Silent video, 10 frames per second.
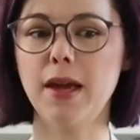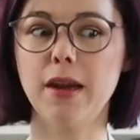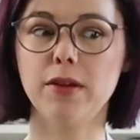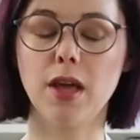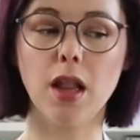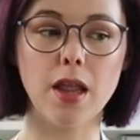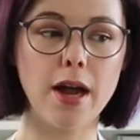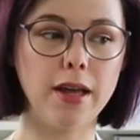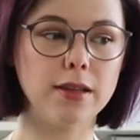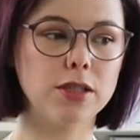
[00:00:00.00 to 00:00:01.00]
made everything a
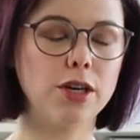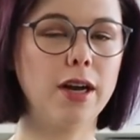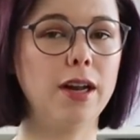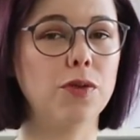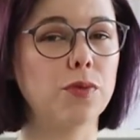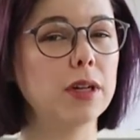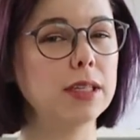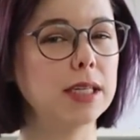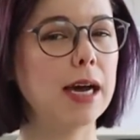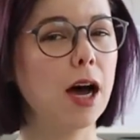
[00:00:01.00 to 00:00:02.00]
lot easier and it really
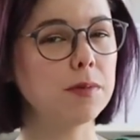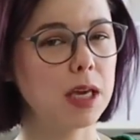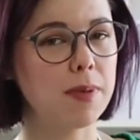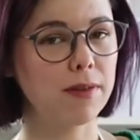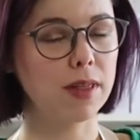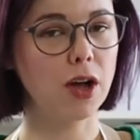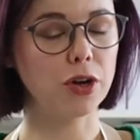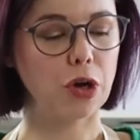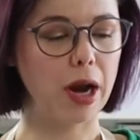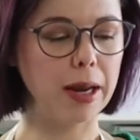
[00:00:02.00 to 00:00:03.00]
did help keep everything
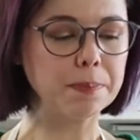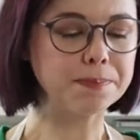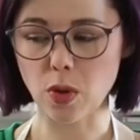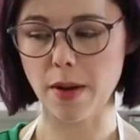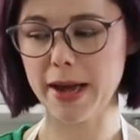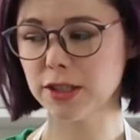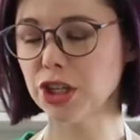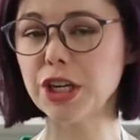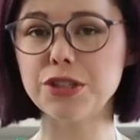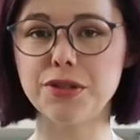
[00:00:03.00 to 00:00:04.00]
on grain. So I'm actually
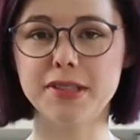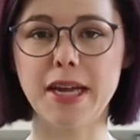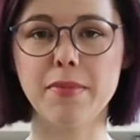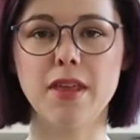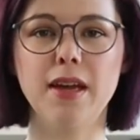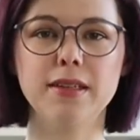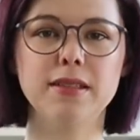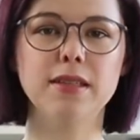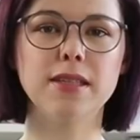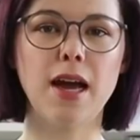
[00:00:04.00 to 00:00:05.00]
going to do the same thing
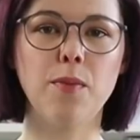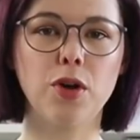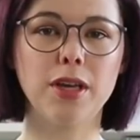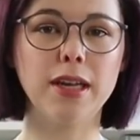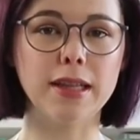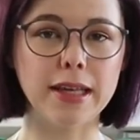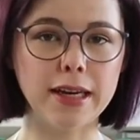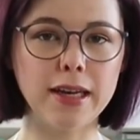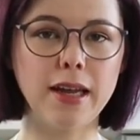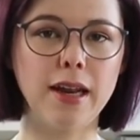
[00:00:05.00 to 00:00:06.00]
since I'm working in
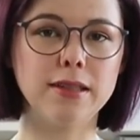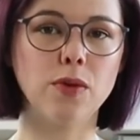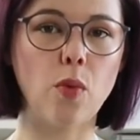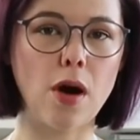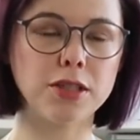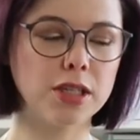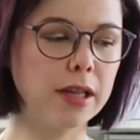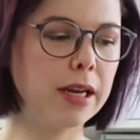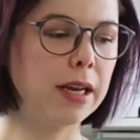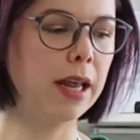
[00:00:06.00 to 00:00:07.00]
linen and it's a washed
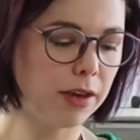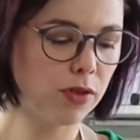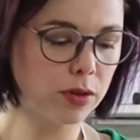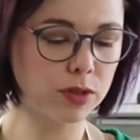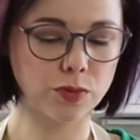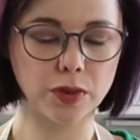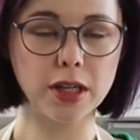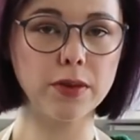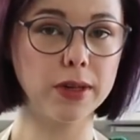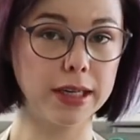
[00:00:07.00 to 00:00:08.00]
linen. Even though it's a
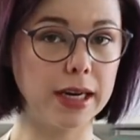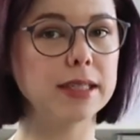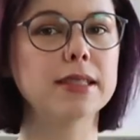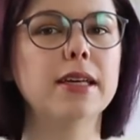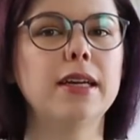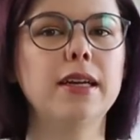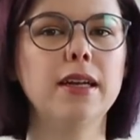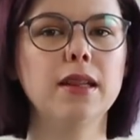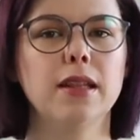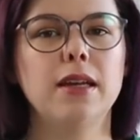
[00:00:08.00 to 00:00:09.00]
really, really nice linen,
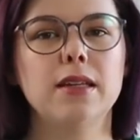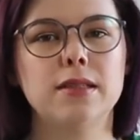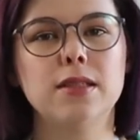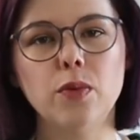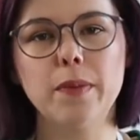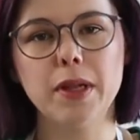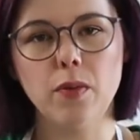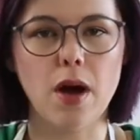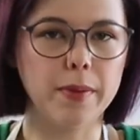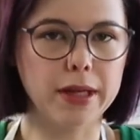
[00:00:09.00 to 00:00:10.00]
linen is still wibbly
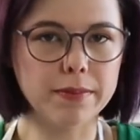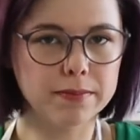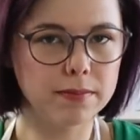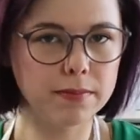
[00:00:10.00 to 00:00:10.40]
wobbly.